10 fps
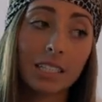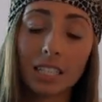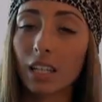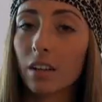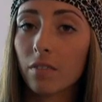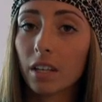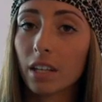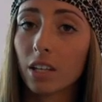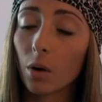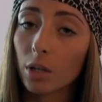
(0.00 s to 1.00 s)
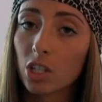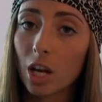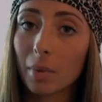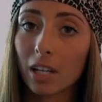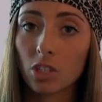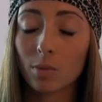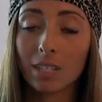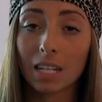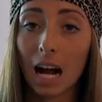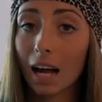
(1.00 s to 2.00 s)
didn't like feel like going shopping I just
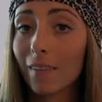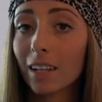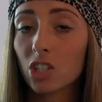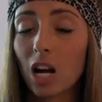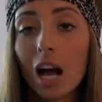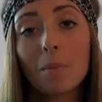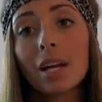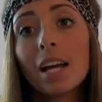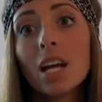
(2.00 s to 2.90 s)
wanted to online shop